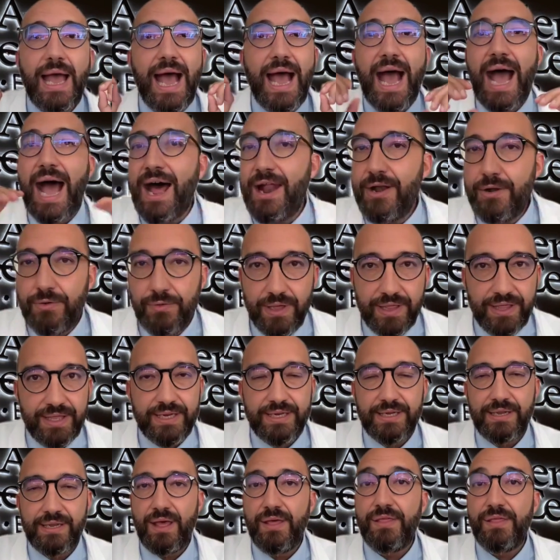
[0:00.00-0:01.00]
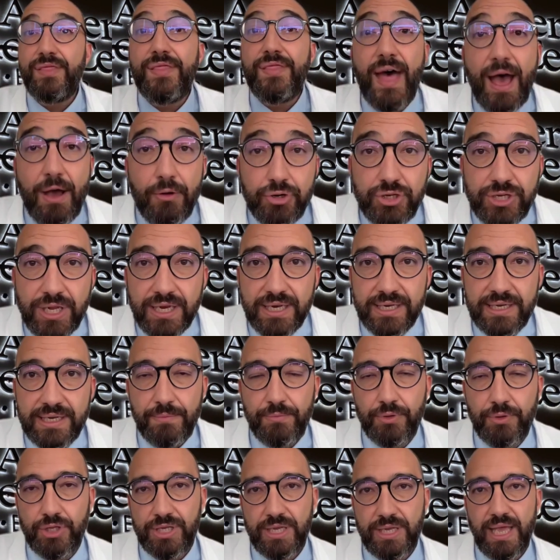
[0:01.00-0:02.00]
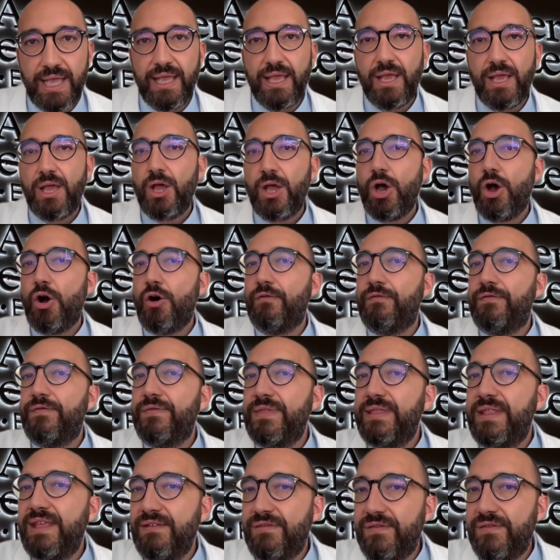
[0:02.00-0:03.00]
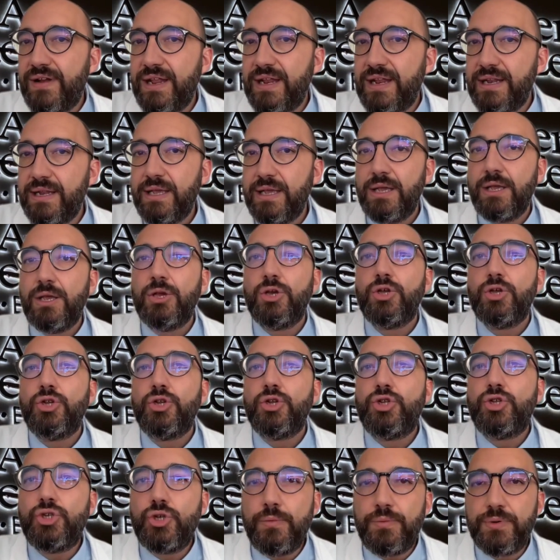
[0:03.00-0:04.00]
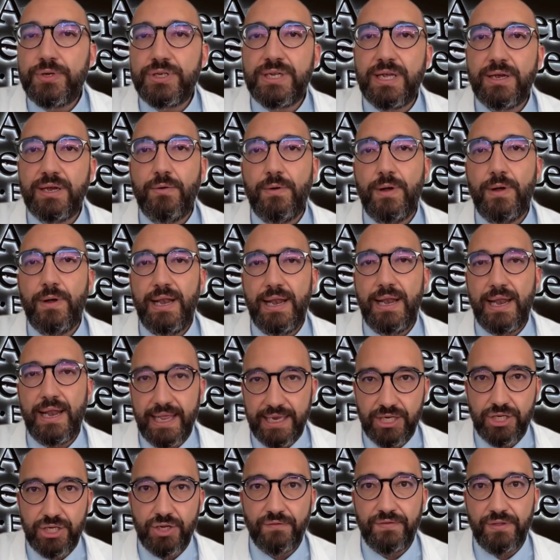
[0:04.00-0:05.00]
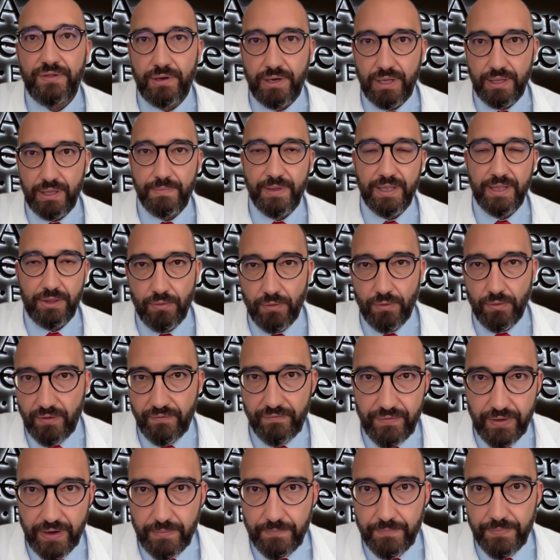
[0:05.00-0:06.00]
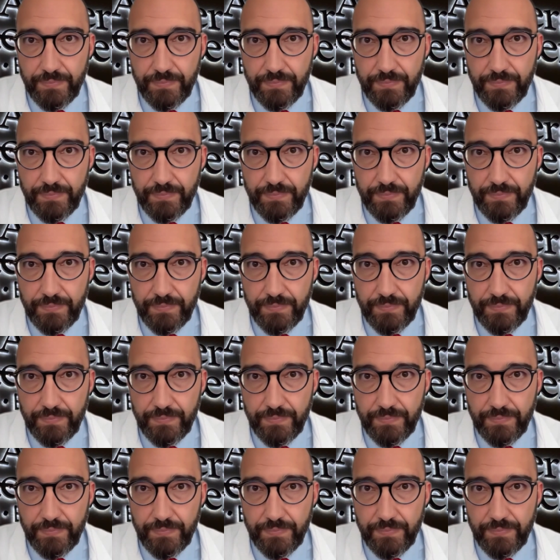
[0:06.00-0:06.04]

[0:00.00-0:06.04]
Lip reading: hundreds, thousands, I would say, of different subsequent lines of treatment to offer.